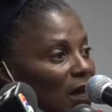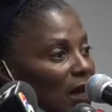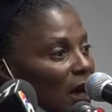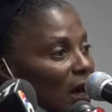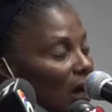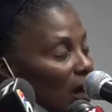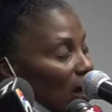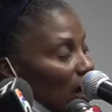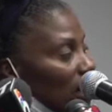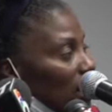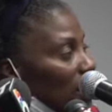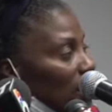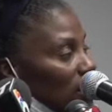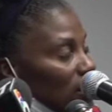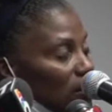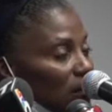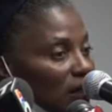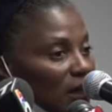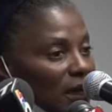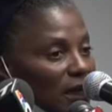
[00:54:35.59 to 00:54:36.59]

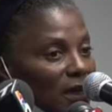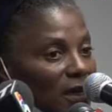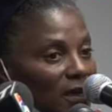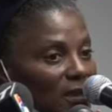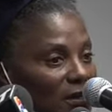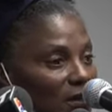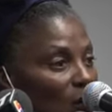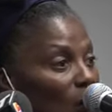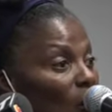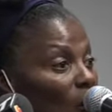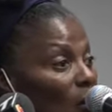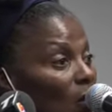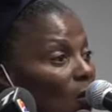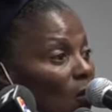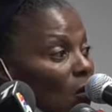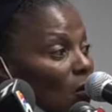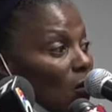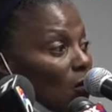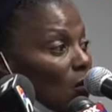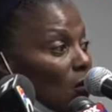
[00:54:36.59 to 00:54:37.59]
incident
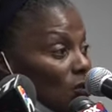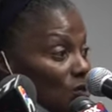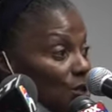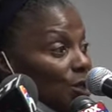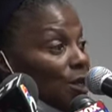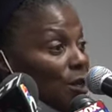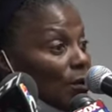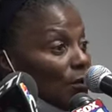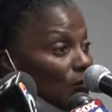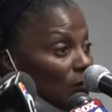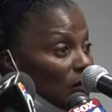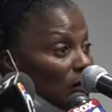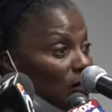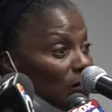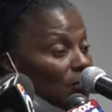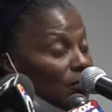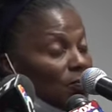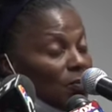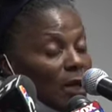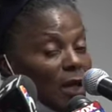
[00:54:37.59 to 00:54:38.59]
or
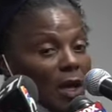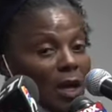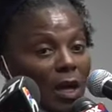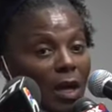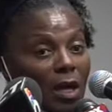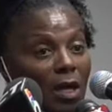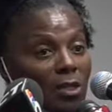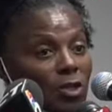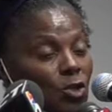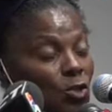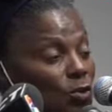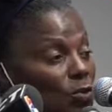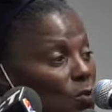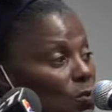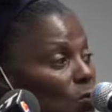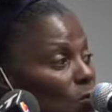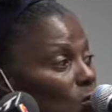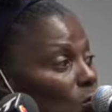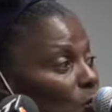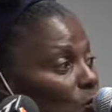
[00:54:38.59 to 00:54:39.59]
terrorism,
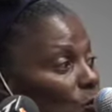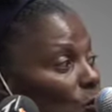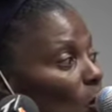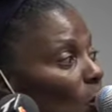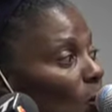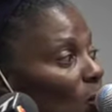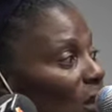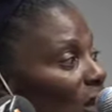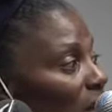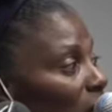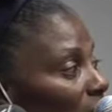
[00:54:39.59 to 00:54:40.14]
to so many